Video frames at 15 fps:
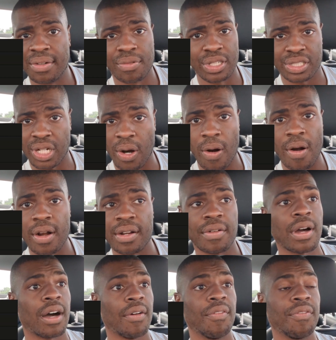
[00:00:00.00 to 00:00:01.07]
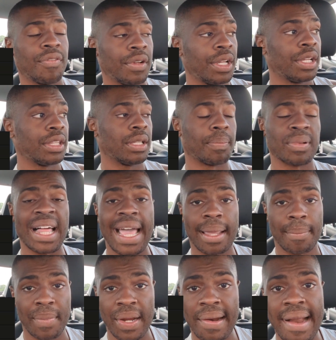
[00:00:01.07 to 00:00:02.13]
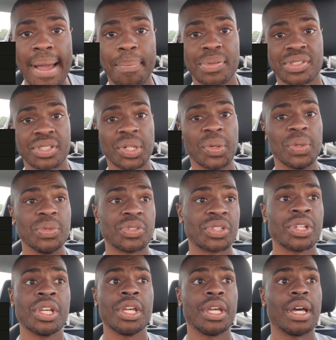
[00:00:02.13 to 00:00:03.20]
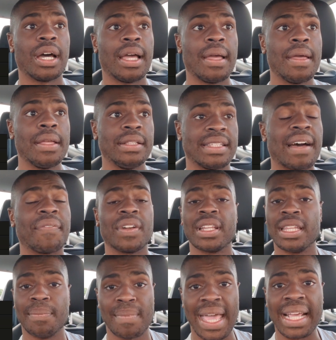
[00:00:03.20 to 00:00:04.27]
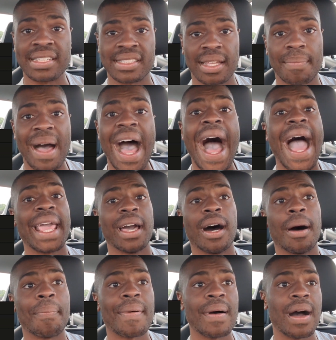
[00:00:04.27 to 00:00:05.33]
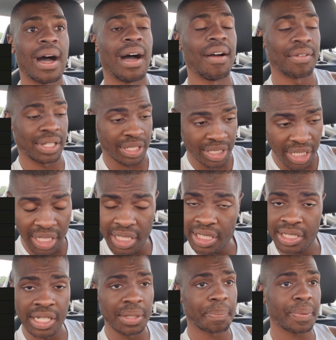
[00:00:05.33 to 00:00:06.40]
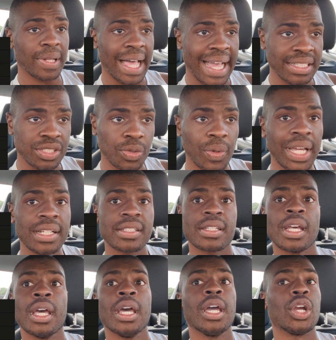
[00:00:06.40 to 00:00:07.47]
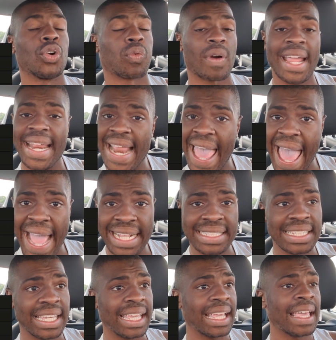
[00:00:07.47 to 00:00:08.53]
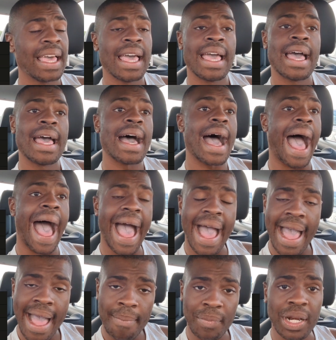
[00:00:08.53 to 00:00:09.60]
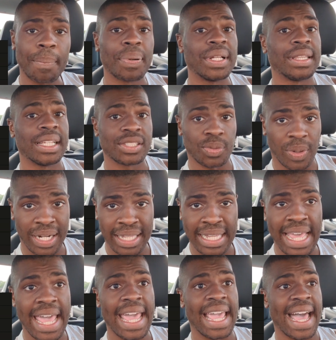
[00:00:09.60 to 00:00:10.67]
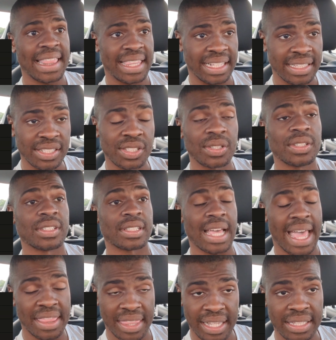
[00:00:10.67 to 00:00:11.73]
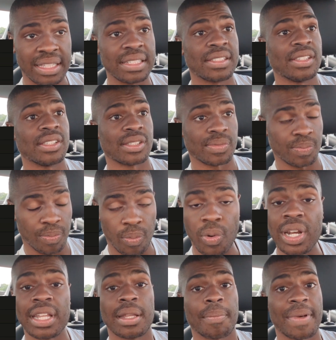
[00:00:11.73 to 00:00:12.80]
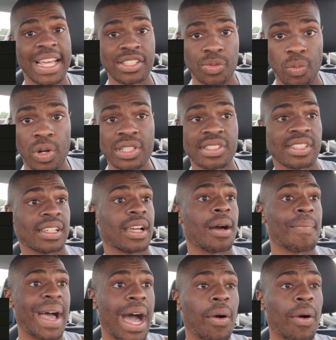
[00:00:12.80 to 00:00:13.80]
return of the Black Mirror episodes, it definitely makes them high up. Good plot twist, great acting. I'm gonna put this one in the A. I think this is one of the best ones to come